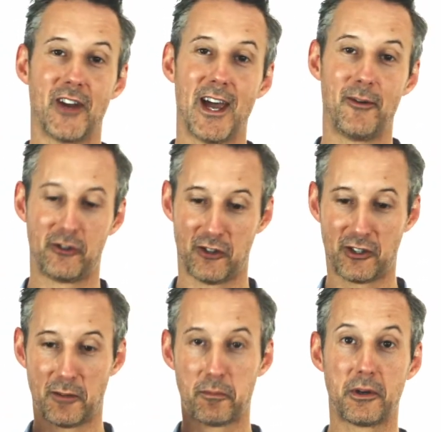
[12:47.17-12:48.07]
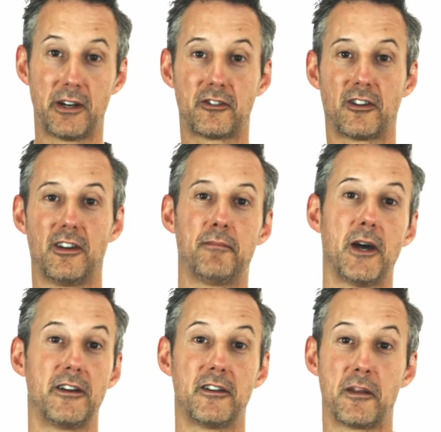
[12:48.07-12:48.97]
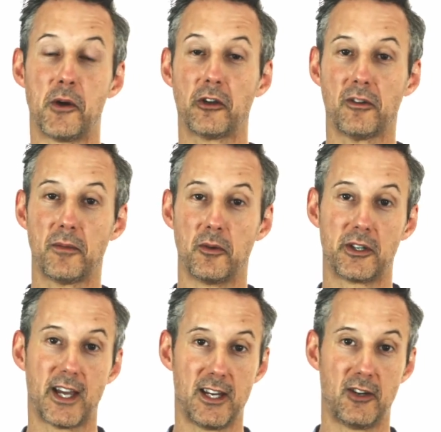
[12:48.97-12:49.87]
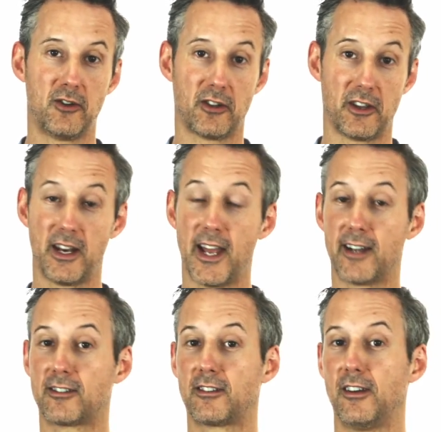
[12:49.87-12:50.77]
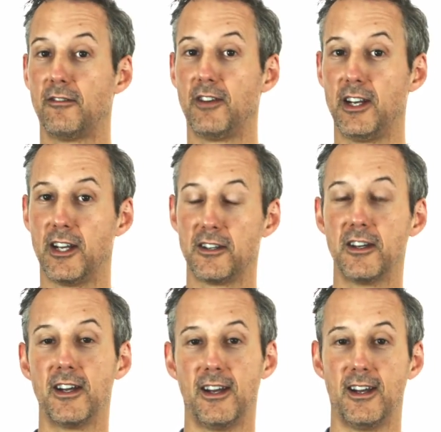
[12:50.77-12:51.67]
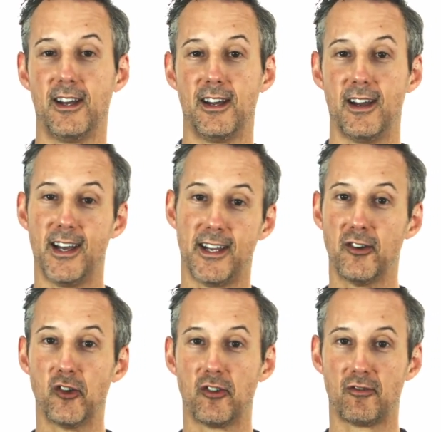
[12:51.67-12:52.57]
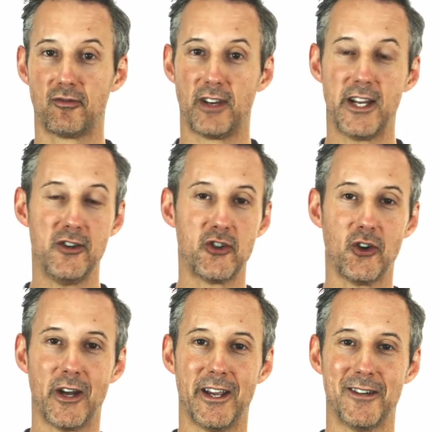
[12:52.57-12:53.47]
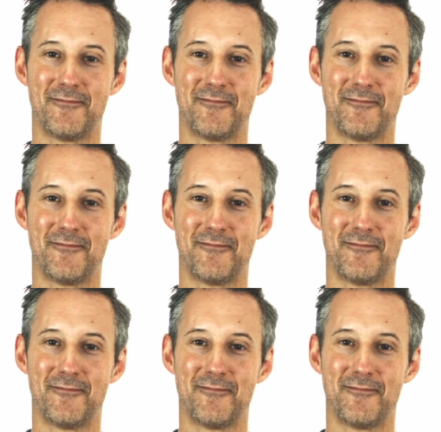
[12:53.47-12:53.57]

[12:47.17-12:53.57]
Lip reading: now is just to press the button at the bottom that will take you to the next video and enjoy.